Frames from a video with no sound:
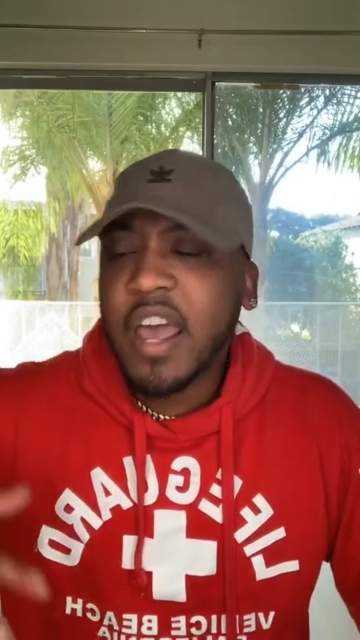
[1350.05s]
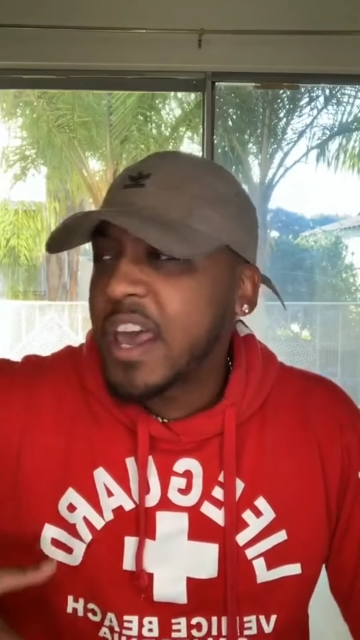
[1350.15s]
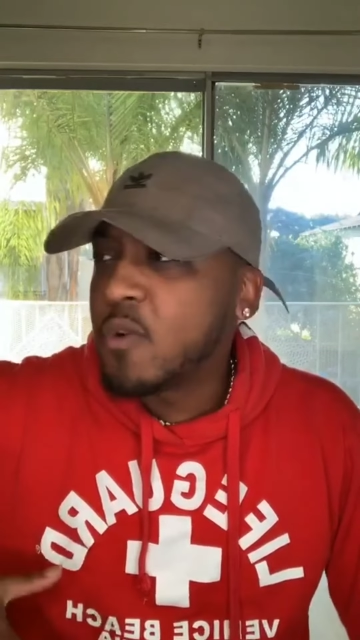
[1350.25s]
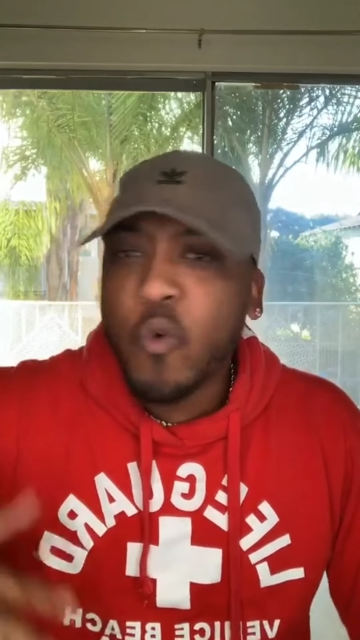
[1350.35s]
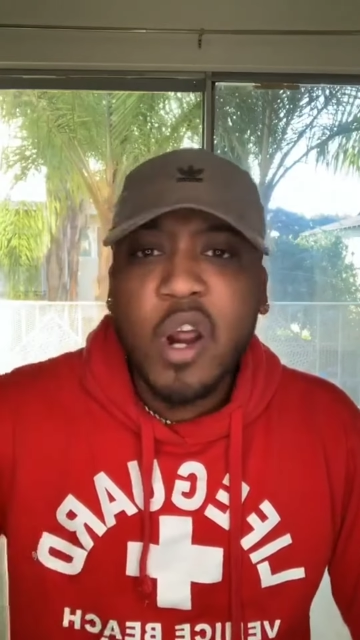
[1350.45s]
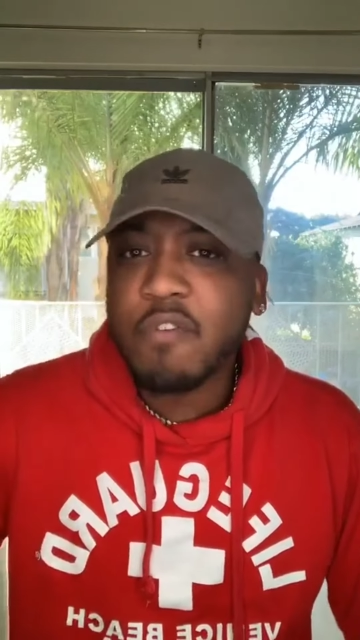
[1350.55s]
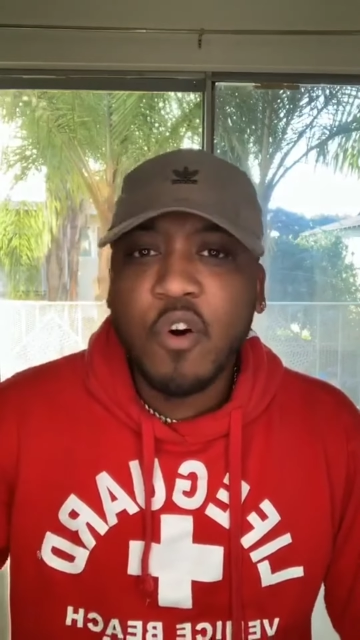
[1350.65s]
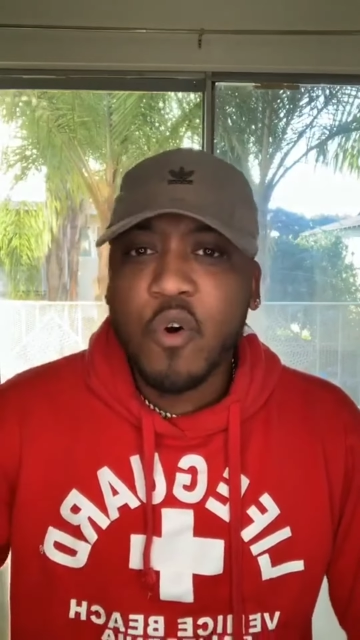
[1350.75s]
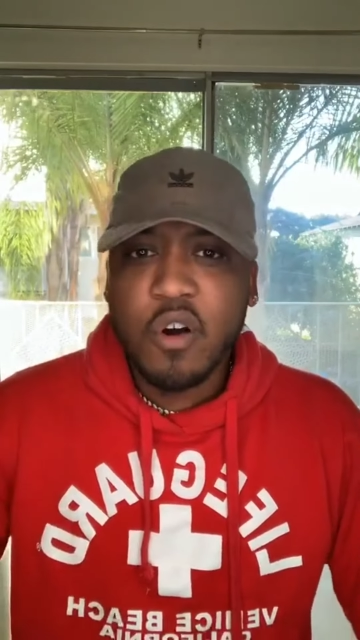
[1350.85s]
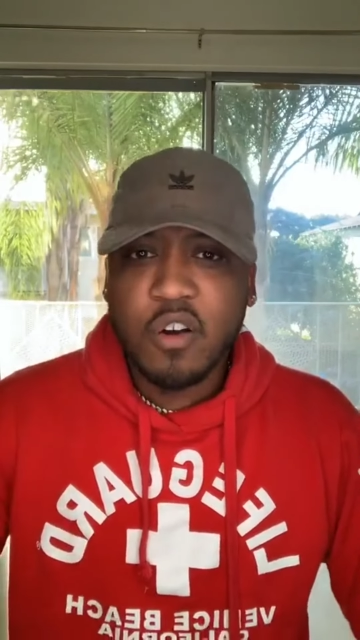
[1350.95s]
in whatever
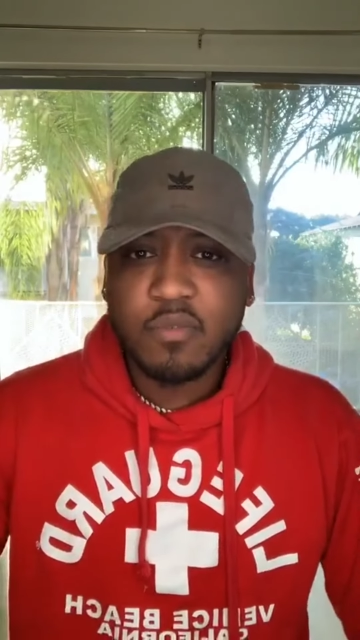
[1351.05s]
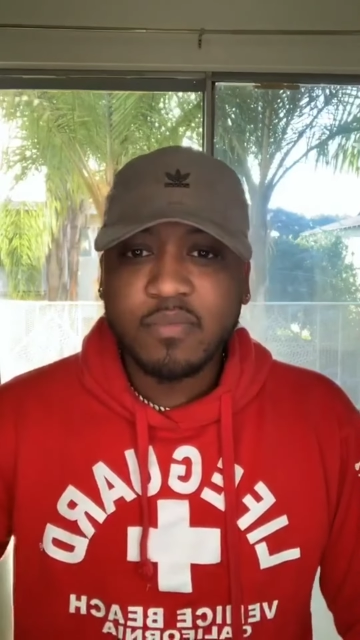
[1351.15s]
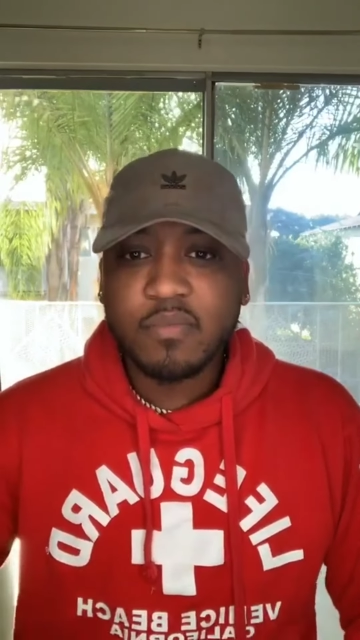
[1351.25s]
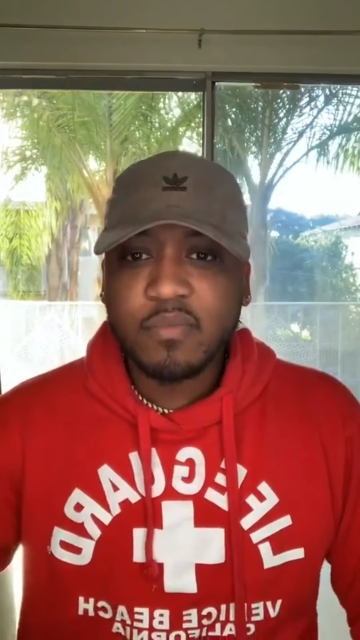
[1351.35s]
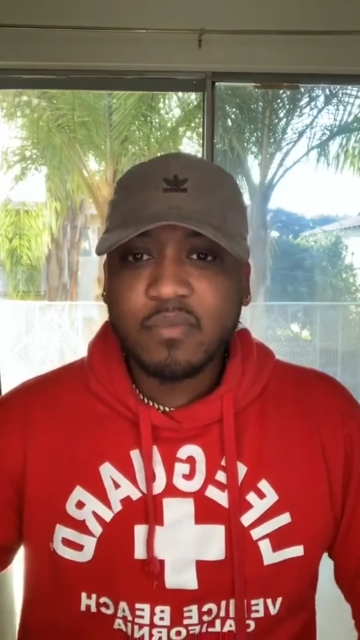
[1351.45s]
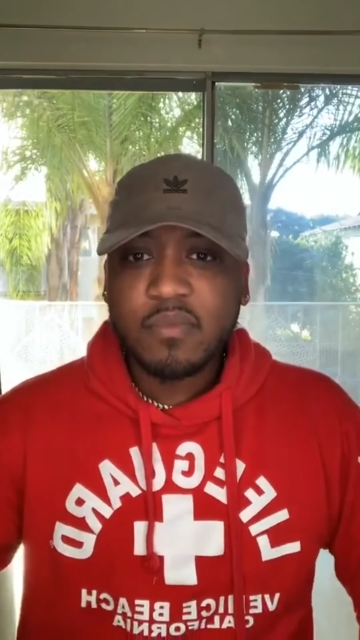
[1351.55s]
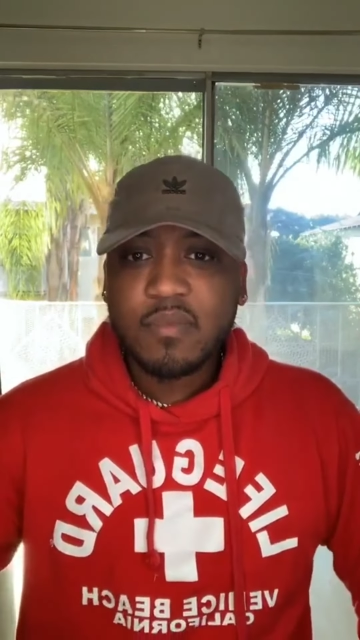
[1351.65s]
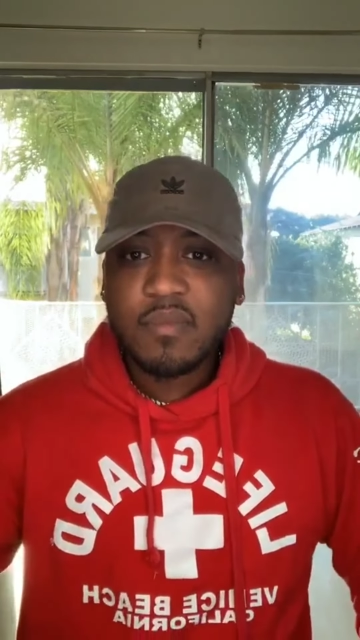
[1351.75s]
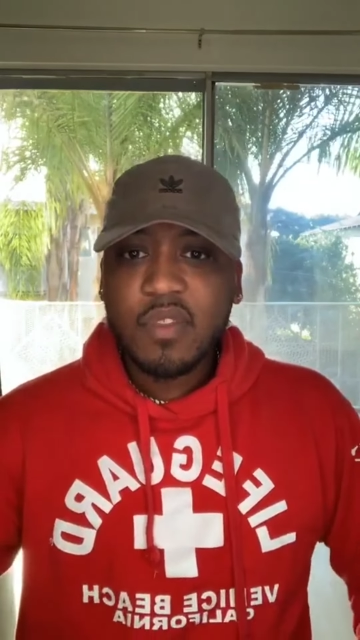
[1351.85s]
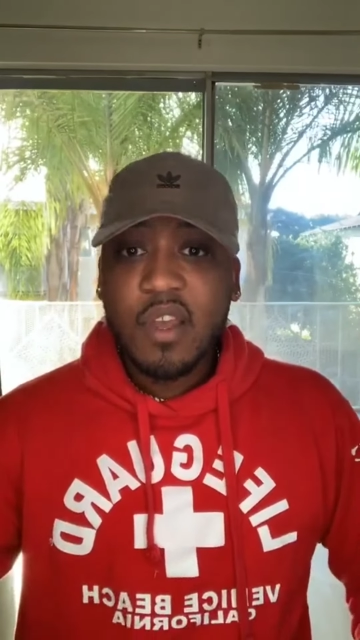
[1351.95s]
order?
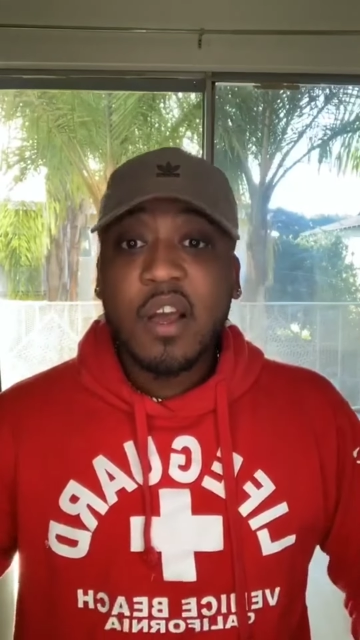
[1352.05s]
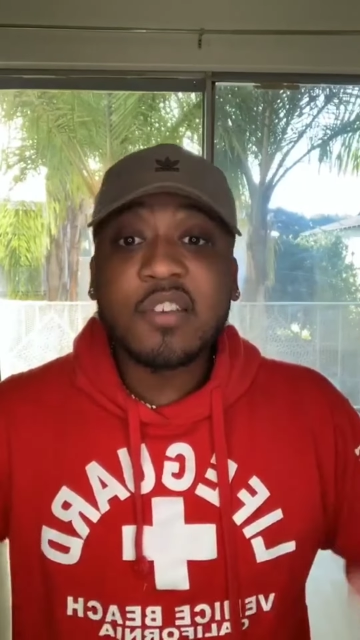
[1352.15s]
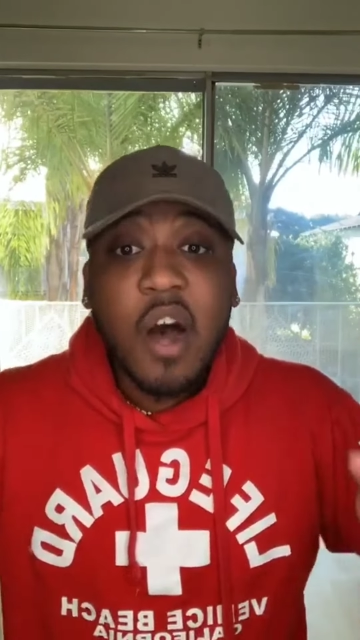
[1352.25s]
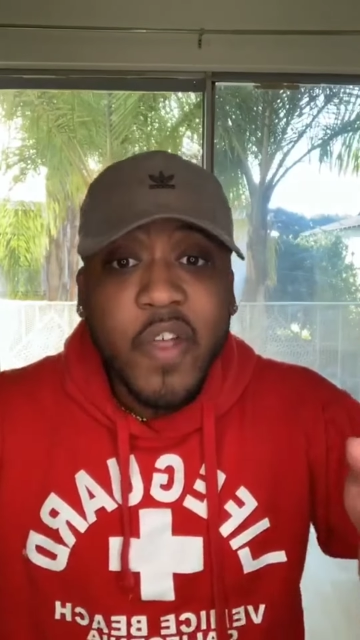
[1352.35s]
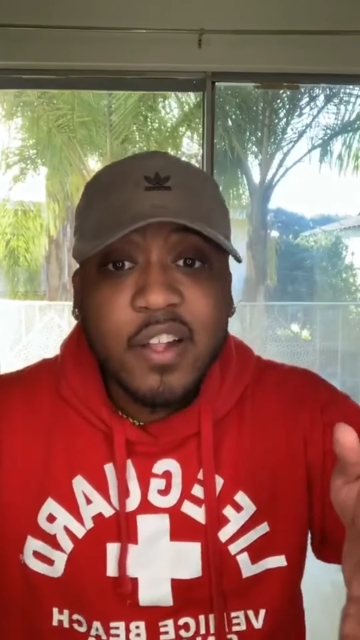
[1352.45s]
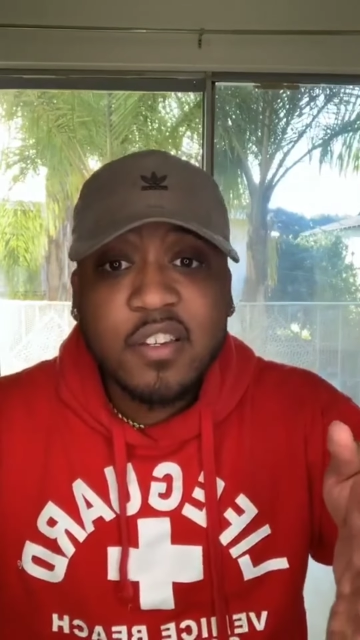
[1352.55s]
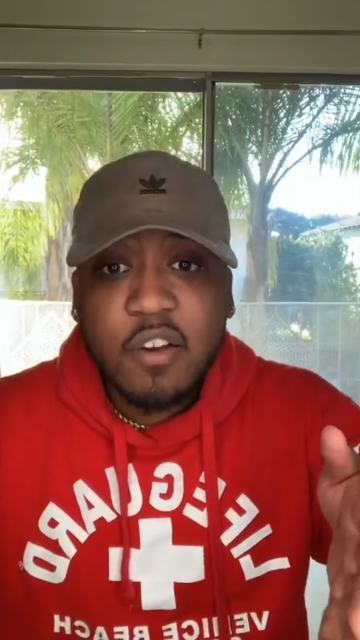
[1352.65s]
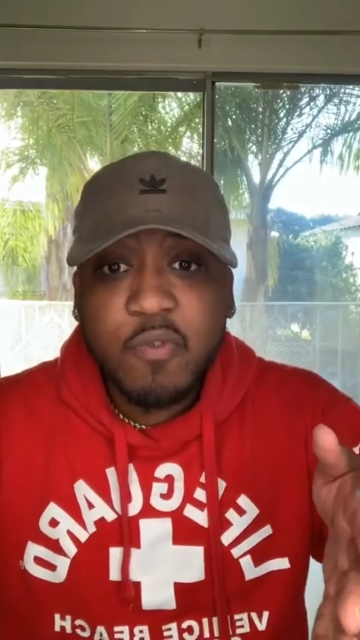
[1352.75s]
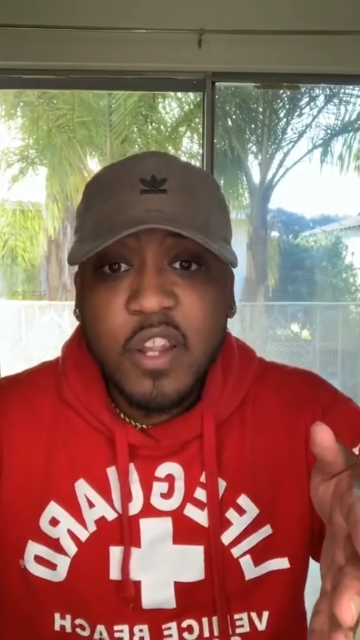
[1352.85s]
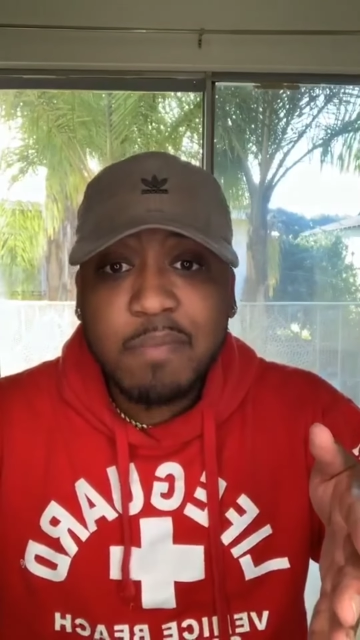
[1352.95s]
Because all that
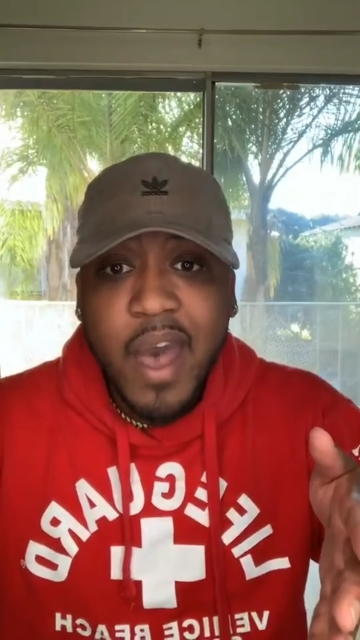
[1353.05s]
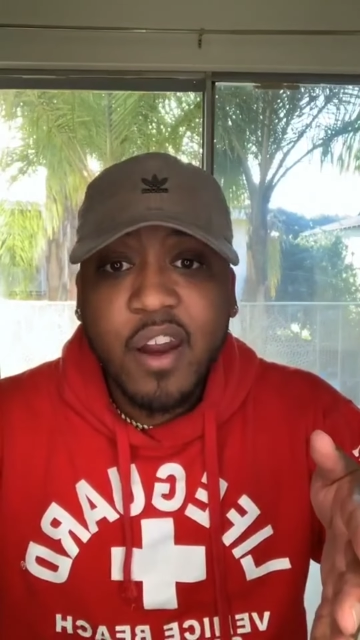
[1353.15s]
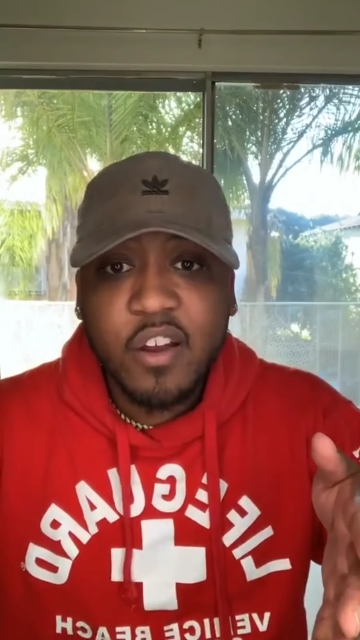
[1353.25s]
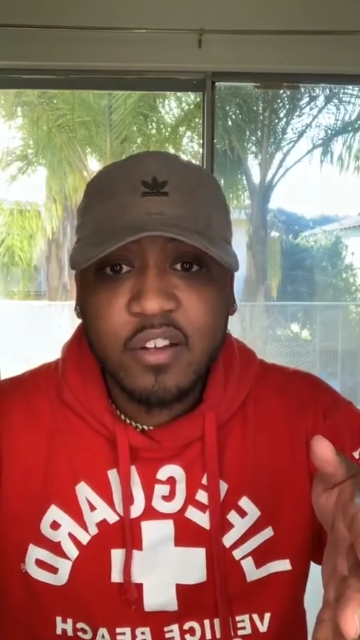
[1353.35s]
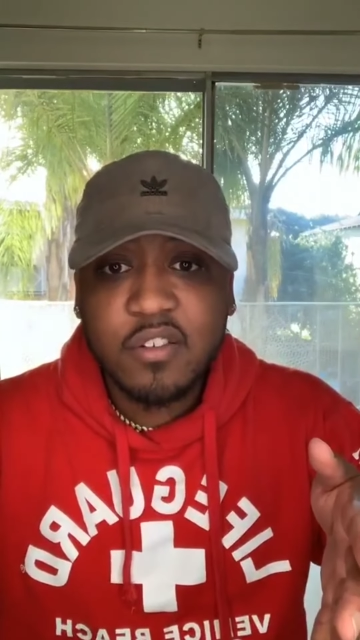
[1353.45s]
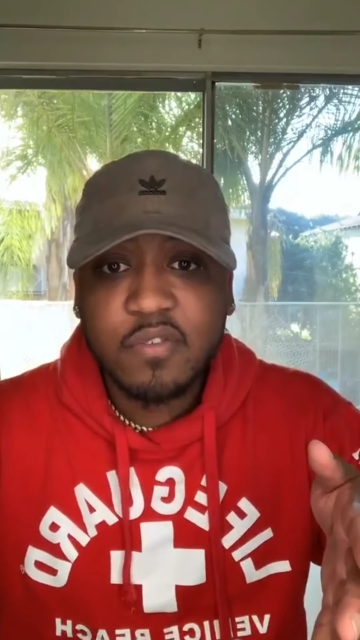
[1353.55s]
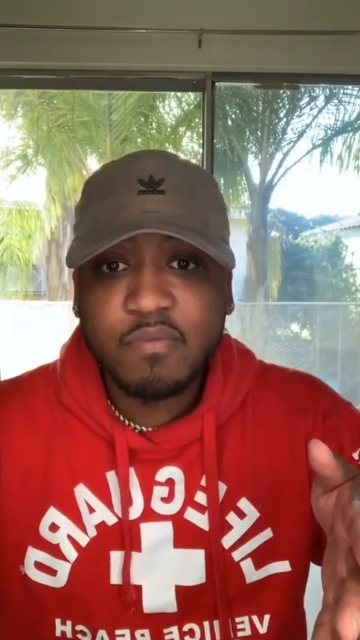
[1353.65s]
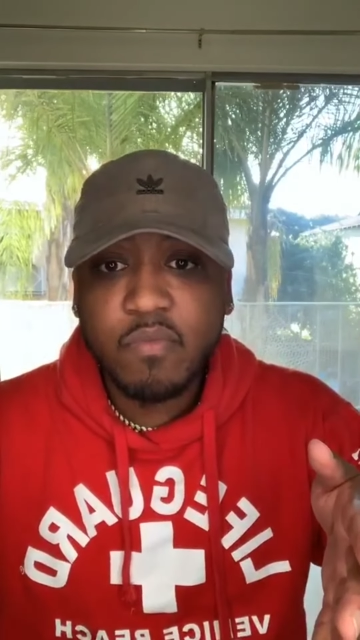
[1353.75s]
stuff really matters.